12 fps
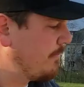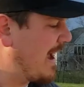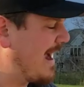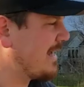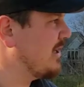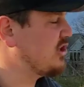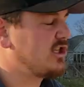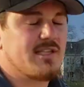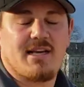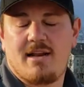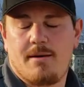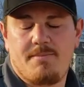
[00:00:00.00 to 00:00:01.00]
package. It's
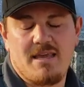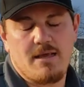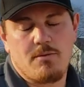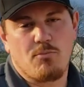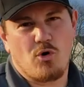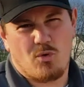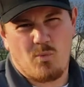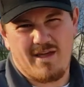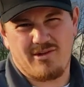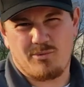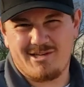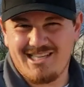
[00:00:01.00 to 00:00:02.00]
going to be more
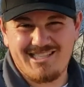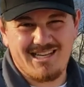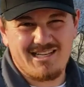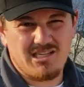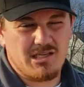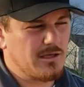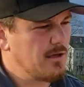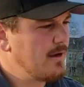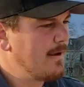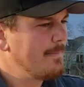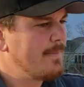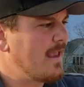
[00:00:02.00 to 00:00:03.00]
weather resistant.
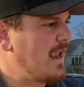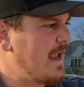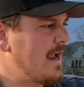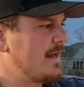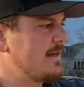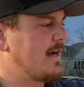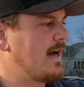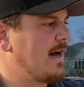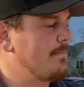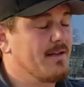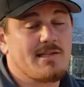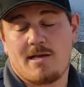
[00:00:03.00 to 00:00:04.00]
And,
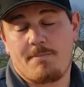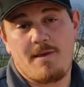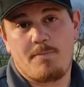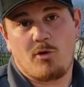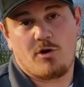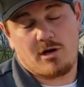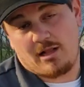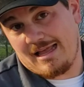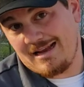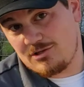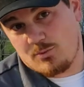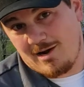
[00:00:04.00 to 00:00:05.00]
uh, but some people are going to
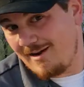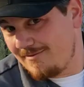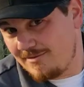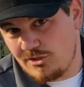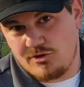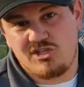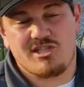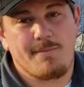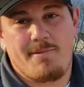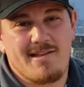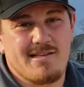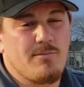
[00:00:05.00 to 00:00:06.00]
like twine. So it just
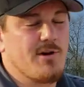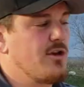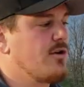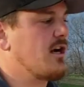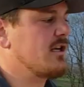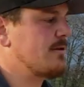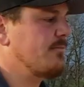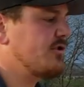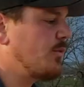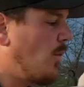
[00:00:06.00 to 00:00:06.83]
depends on what your customers